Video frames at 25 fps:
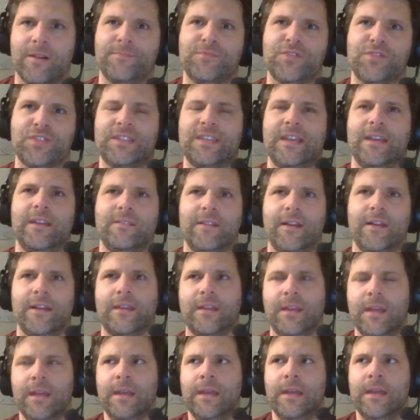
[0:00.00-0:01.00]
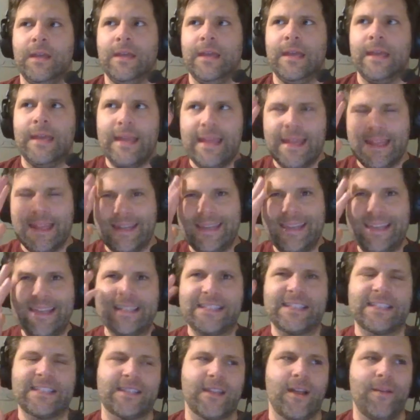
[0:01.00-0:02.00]
I'm just saying, like, it
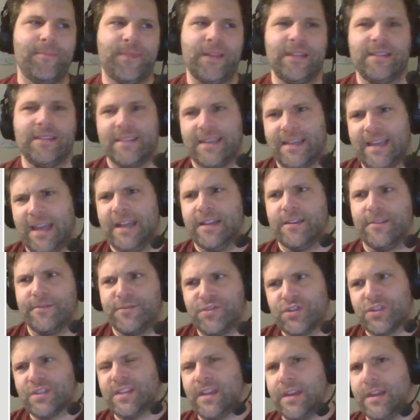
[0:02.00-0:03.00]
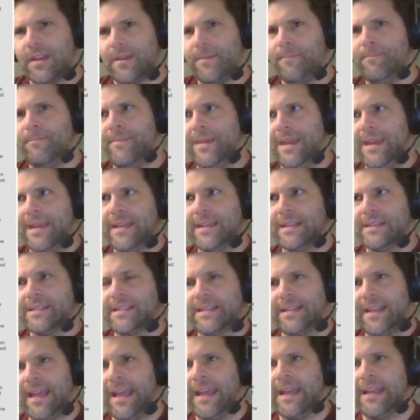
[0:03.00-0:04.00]
needs something to kind of just like make it
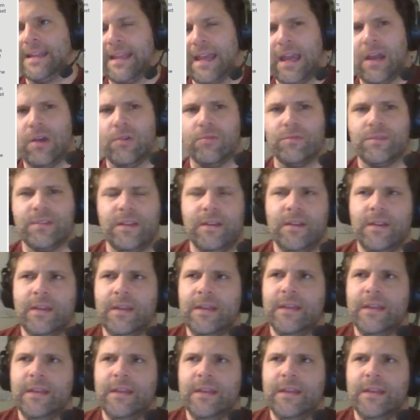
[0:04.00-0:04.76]
stand out.